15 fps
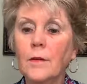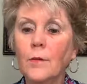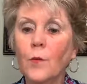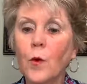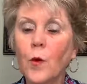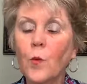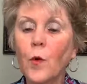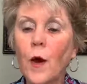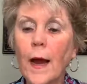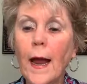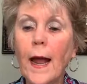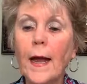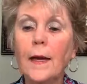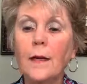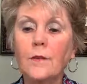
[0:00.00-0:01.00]
where we're
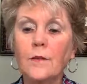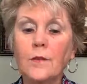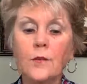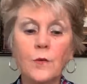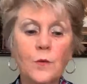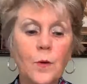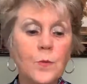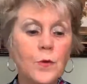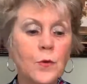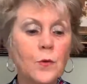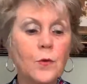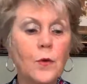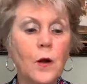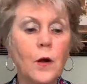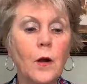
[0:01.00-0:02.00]
at is the
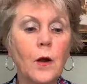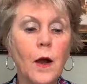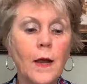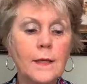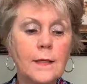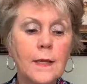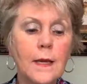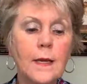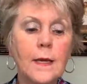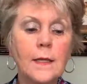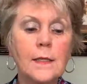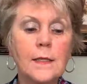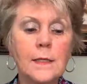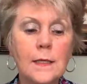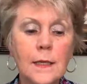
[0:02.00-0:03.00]
scripture uh, Isaiah
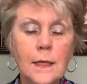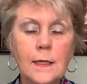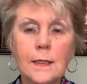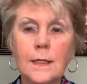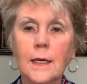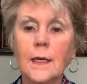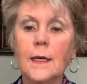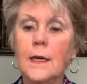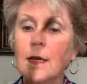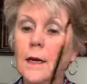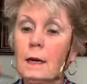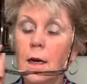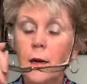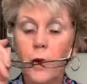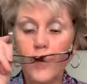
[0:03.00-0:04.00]
60,
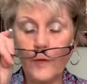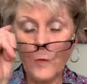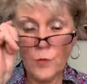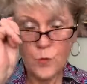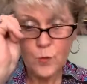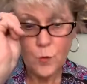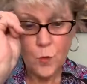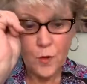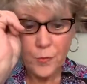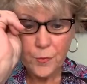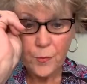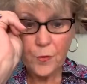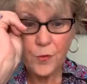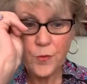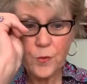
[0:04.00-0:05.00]
verse 1
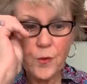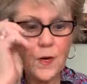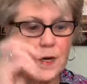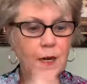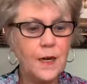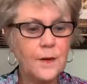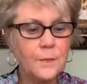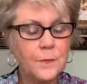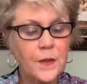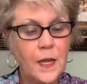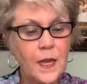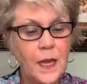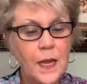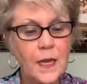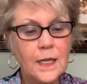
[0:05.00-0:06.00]
through 3.
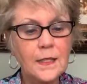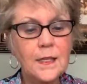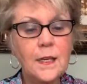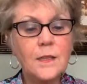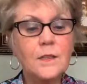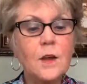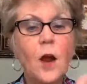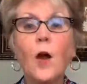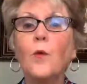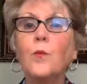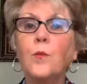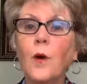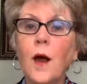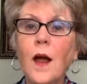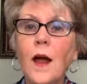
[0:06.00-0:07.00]
And it says,
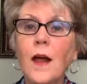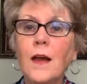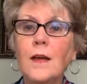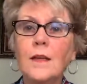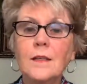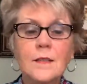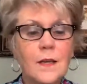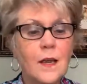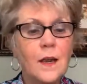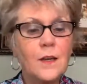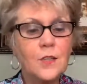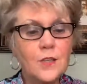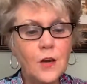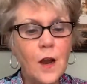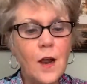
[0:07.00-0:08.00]
Arise,
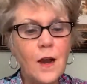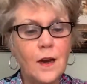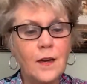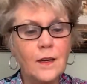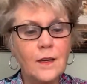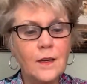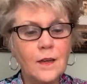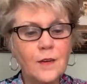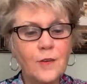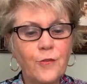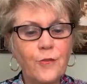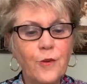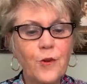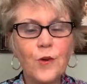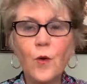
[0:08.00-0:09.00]
shine,
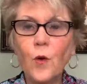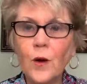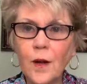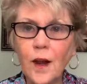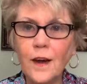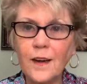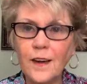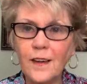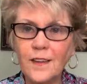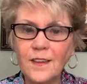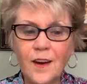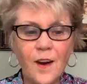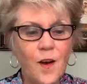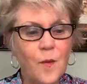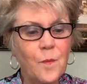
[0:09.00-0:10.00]
for your light has
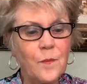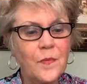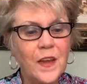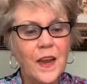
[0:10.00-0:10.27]
come,